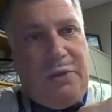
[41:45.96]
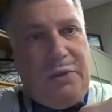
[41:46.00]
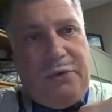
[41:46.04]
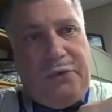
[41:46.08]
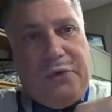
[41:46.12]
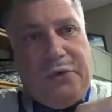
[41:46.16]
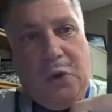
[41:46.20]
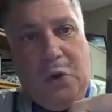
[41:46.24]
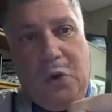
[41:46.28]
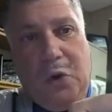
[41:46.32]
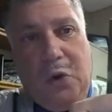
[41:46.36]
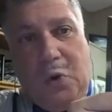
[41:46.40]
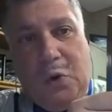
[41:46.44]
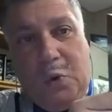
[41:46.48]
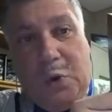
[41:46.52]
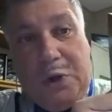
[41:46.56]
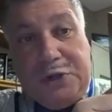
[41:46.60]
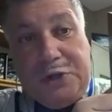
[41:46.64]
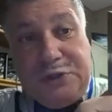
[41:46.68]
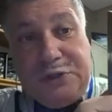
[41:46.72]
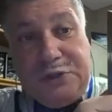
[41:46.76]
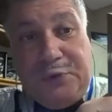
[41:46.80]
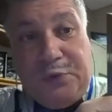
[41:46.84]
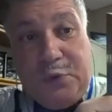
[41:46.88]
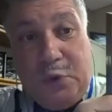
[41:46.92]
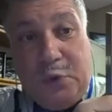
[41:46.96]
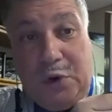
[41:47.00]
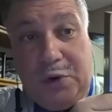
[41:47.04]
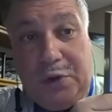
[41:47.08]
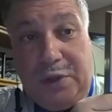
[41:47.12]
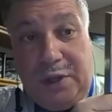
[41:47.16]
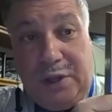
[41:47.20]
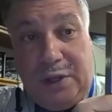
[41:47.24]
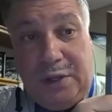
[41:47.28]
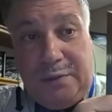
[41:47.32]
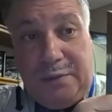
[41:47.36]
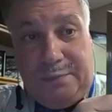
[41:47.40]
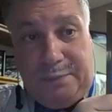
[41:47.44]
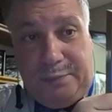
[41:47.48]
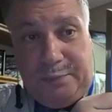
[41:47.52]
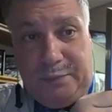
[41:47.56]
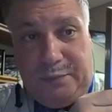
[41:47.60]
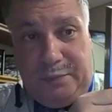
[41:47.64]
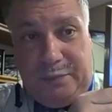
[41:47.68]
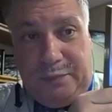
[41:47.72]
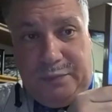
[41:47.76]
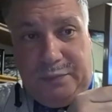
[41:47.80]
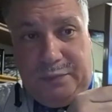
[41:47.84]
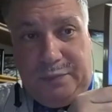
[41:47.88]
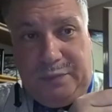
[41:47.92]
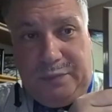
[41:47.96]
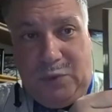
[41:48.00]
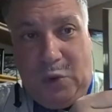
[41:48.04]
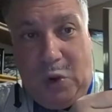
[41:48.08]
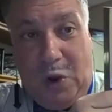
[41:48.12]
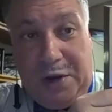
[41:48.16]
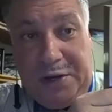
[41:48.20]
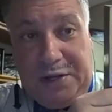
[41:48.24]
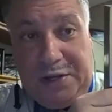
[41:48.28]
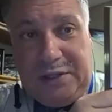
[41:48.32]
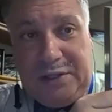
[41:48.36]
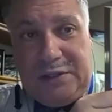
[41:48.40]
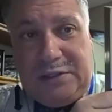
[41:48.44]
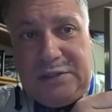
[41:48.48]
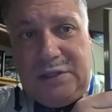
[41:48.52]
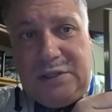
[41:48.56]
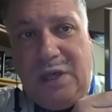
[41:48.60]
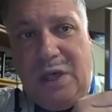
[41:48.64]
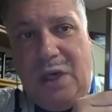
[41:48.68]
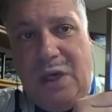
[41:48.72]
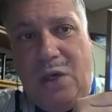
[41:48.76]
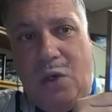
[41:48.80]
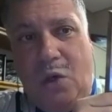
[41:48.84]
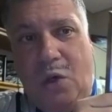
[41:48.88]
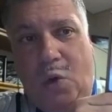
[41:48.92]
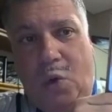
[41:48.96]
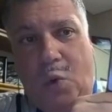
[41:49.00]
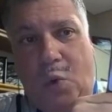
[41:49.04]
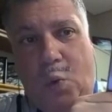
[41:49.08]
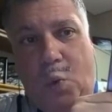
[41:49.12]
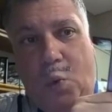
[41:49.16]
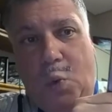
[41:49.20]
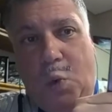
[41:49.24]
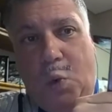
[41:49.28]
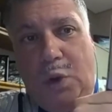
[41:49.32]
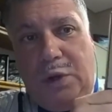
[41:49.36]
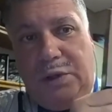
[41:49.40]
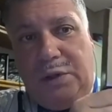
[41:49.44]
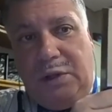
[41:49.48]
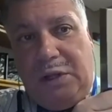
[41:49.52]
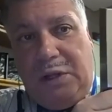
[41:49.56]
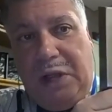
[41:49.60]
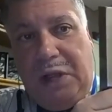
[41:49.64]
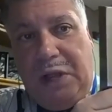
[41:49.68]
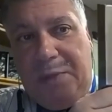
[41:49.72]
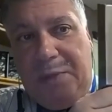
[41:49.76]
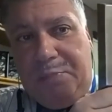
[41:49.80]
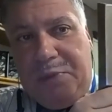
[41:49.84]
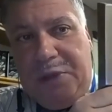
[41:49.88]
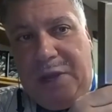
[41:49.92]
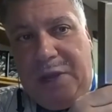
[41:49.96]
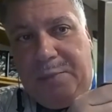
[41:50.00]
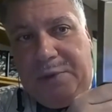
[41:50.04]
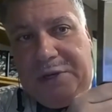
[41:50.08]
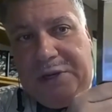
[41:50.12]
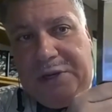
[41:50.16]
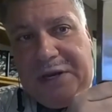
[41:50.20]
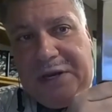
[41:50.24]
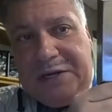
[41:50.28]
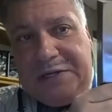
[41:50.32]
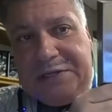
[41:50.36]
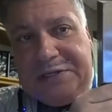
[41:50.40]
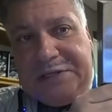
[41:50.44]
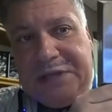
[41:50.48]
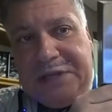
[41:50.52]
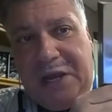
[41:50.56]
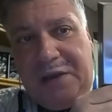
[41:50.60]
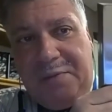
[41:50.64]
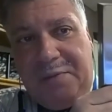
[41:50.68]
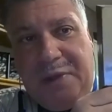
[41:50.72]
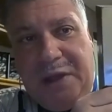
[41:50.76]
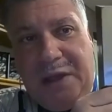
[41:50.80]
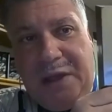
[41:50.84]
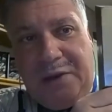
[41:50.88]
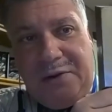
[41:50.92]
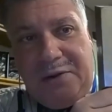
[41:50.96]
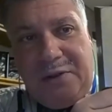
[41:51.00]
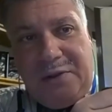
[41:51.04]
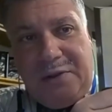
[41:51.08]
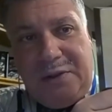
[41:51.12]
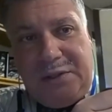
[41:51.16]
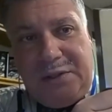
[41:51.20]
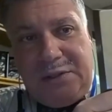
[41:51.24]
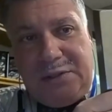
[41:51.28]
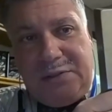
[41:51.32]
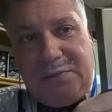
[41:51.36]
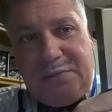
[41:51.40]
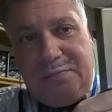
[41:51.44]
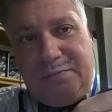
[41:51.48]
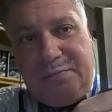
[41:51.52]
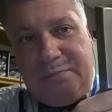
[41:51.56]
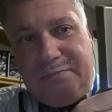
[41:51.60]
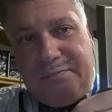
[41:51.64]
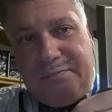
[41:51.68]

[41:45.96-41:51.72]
So, question for the audience Would the client be able to get a design patent on this?